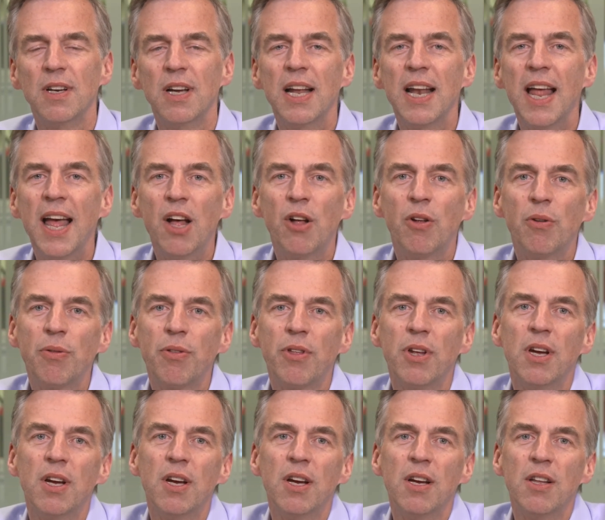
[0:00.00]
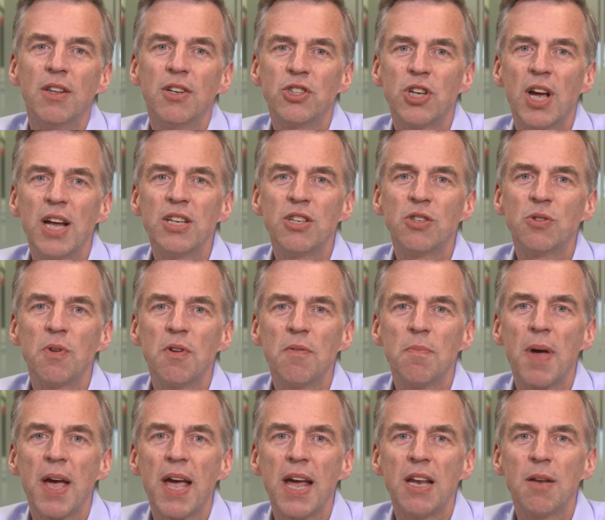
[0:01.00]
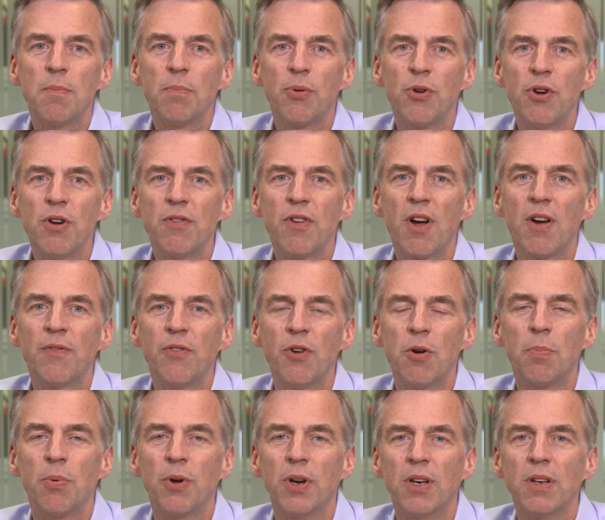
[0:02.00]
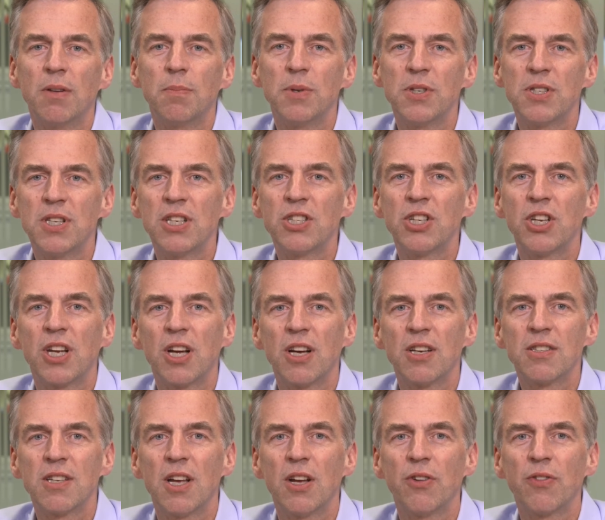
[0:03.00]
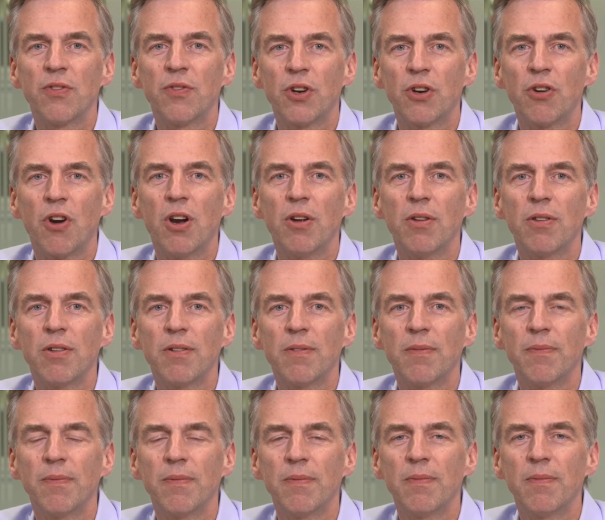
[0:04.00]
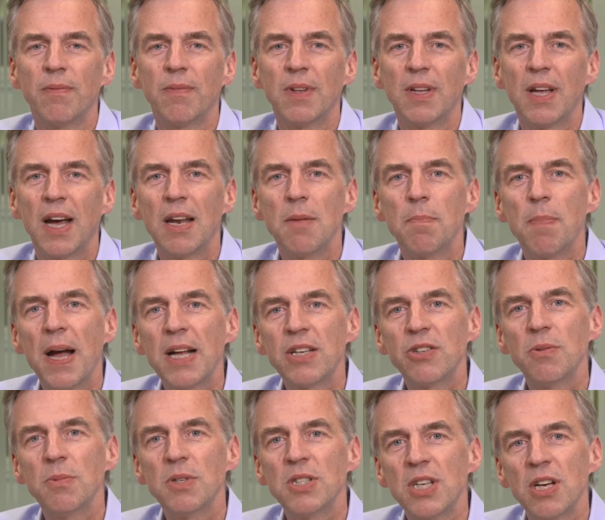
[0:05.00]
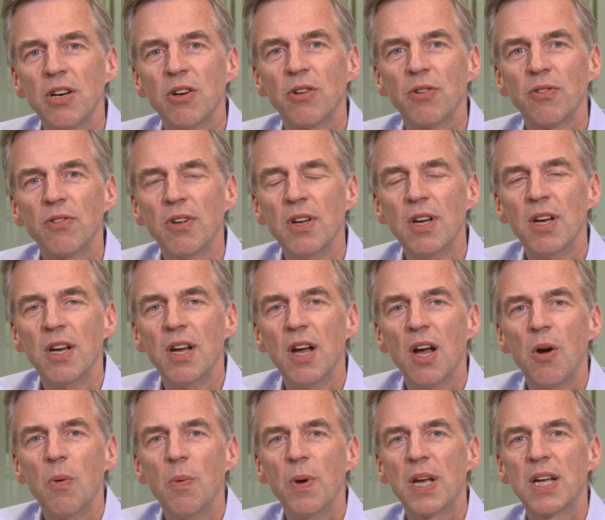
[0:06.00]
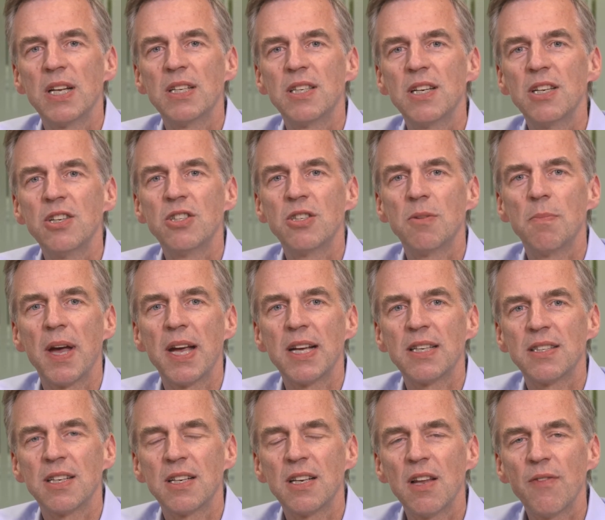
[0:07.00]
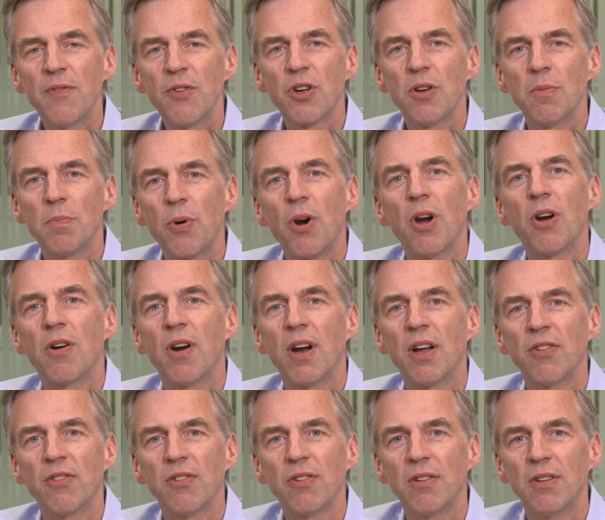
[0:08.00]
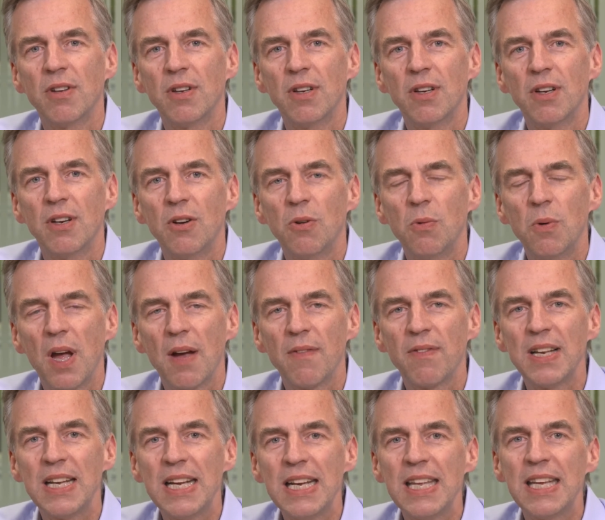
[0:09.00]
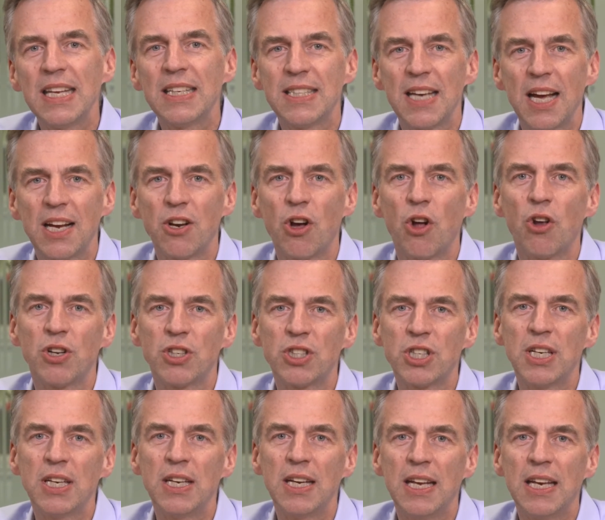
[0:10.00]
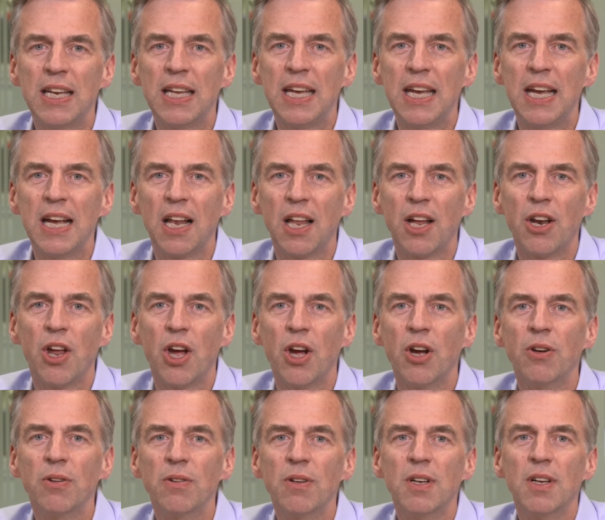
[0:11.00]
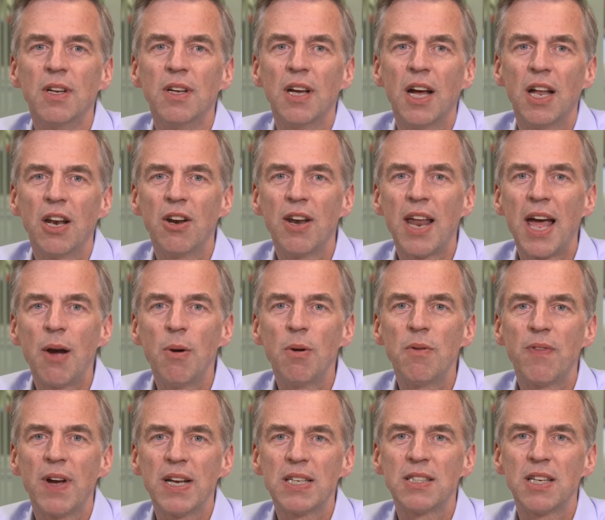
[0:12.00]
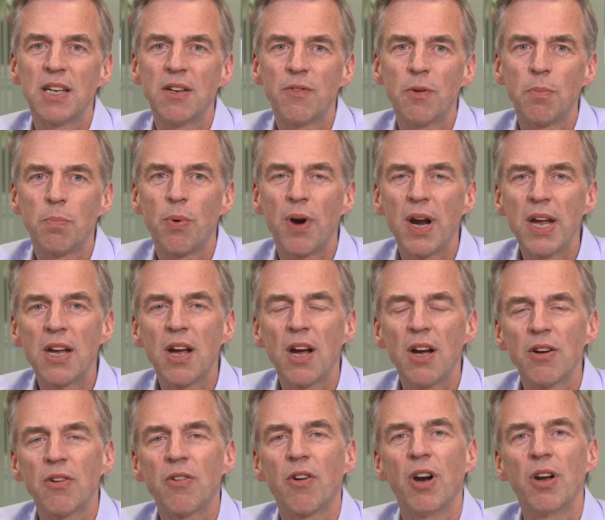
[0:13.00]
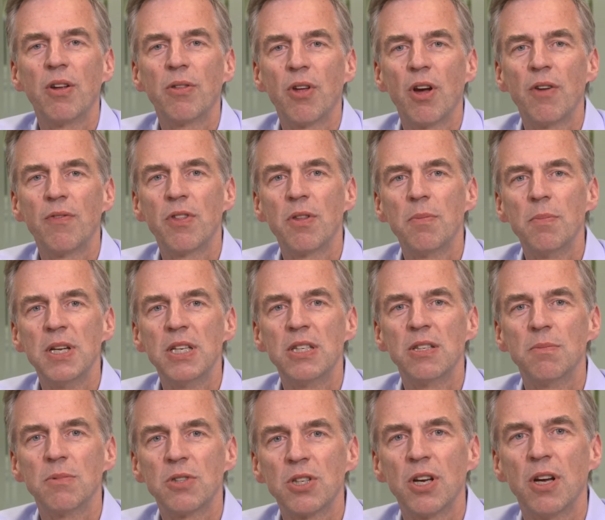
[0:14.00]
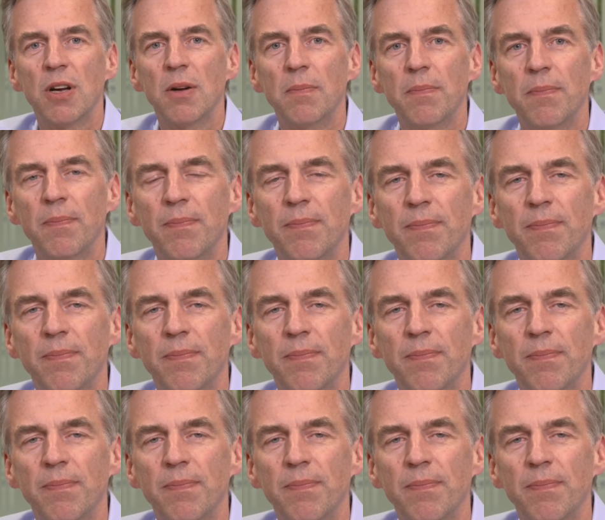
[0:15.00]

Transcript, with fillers: In health, the changes we've made improved our footprint, positioning ourselves for growth. And in battery materials, we continue to make significant progress. We have leading technology in eLNO and are now investing for breakout growth over the medium term.